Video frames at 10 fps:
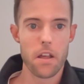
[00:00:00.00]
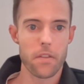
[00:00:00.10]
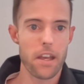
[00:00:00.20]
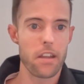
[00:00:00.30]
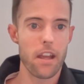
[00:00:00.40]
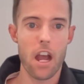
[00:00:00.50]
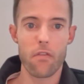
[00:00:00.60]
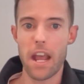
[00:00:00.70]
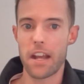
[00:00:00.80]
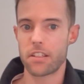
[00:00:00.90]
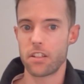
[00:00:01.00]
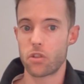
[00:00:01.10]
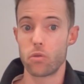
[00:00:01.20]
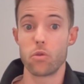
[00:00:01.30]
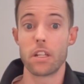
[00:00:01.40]
They have access
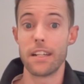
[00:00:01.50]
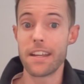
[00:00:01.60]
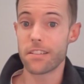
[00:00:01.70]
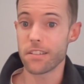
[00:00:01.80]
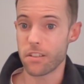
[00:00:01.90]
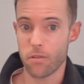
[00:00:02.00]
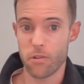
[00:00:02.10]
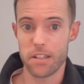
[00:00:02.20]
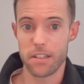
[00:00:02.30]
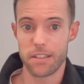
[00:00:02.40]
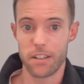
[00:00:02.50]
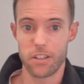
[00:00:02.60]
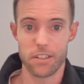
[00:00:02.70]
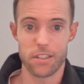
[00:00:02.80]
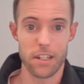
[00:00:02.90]
to the latest threat
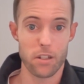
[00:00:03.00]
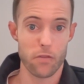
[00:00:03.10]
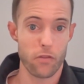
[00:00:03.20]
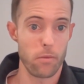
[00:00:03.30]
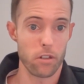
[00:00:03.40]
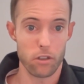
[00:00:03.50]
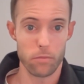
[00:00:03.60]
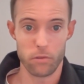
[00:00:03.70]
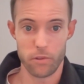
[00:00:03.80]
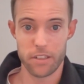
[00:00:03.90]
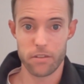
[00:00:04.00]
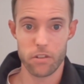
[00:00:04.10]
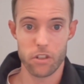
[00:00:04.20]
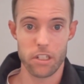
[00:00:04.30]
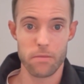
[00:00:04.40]
intelligence data from our global
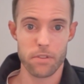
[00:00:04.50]
research team.